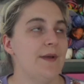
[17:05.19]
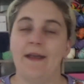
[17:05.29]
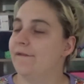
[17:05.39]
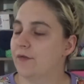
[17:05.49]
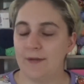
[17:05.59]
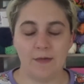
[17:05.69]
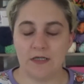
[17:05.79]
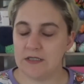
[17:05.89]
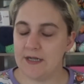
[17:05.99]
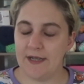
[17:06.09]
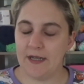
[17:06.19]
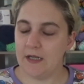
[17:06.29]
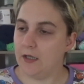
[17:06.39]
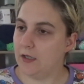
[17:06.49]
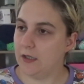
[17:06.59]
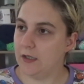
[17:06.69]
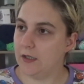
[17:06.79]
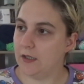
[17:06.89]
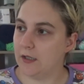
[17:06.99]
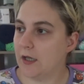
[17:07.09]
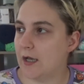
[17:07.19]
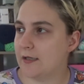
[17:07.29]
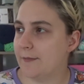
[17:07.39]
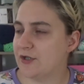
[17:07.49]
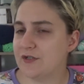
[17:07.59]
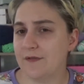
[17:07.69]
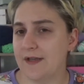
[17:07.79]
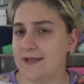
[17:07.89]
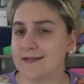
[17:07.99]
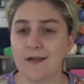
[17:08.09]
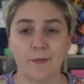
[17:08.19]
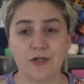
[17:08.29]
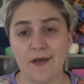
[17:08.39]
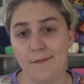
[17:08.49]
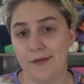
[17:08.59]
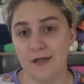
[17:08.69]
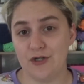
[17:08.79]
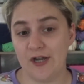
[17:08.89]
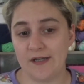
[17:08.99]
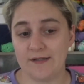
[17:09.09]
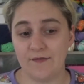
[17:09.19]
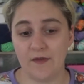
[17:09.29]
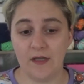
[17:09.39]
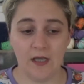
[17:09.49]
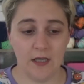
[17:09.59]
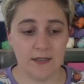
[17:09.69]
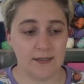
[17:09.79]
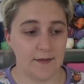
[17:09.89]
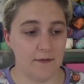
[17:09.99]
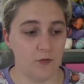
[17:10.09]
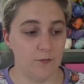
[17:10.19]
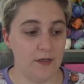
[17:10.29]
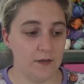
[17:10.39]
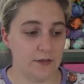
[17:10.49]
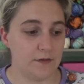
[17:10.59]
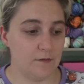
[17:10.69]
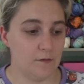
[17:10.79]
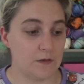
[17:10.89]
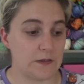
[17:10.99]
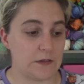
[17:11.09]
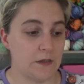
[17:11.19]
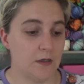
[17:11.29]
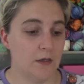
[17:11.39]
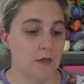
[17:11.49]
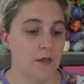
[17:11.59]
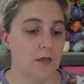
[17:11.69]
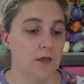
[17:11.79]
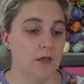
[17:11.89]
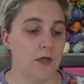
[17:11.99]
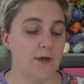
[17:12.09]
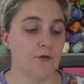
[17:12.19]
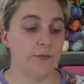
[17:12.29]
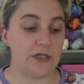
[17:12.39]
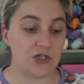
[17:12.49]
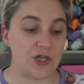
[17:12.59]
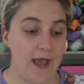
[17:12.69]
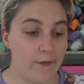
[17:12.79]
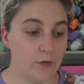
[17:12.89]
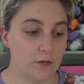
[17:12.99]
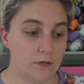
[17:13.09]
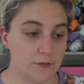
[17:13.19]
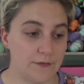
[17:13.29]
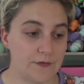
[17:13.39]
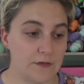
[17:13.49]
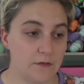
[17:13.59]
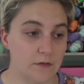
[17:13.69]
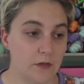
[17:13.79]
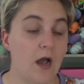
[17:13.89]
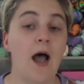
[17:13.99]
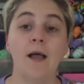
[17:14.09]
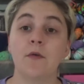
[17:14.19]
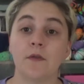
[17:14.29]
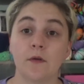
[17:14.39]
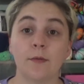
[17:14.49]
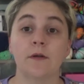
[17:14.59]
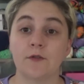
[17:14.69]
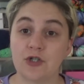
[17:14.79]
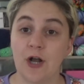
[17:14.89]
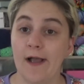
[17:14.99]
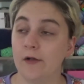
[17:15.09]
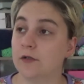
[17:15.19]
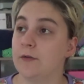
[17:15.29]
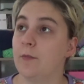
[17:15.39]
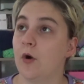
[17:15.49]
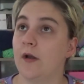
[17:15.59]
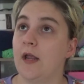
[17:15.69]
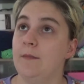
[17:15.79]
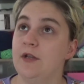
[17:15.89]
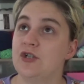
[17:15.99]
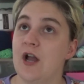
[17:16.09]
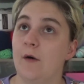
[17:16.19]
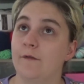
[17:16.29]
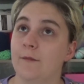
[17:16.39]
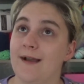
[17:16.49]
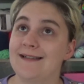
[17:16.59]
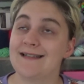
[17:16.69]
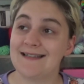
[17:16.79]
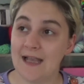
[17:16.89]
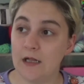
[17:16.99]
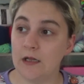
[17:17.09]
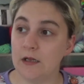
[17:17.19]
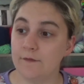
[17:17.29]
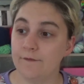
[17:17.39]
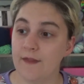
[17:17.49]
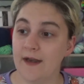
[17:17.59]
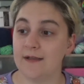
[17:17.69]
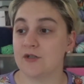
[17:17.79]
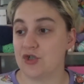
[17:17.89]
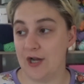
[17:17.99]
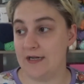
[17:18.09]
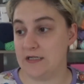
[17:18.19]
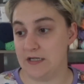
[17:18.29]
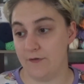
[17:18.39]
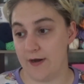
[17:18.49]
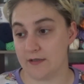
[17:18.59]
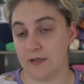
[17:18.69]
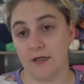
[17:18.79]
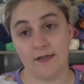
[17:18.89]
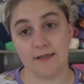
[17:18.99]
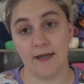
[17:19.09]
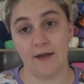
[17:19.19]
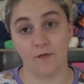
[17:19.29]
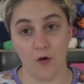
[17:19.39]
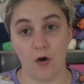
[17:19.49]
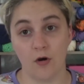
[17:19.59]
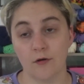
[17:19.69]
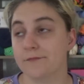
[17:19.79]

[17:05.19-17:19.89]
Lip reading: every Monday. Got a bunch of like summertime PJs for the kids, got them new bathing suits, got new beach towels. I'm a little bit of a child and bought a beach towel for myself that has a giant T-Rex on it saying "Rawr."